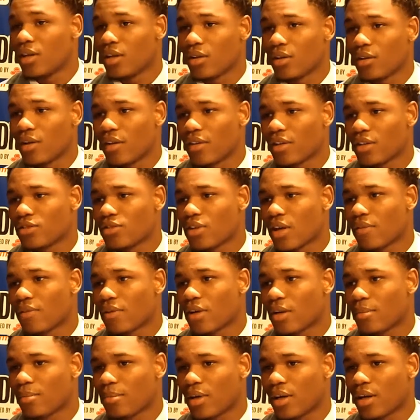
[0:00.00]
You know, at the draft
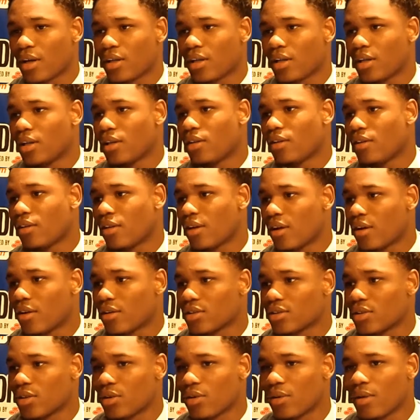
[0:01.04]
combine and there,
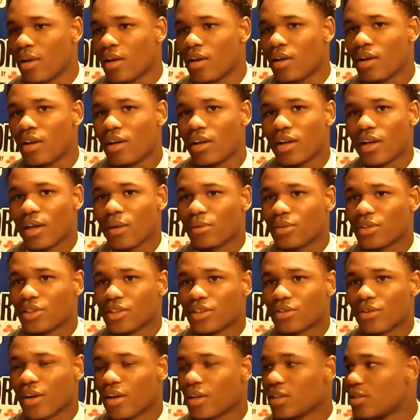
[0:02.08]
so it was
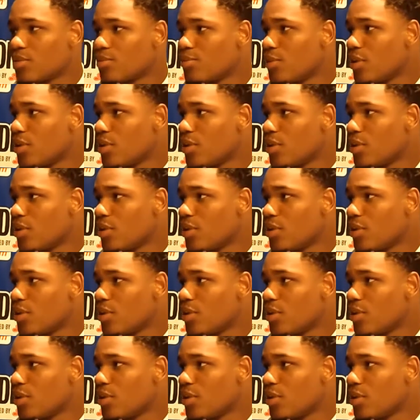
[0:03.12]
just great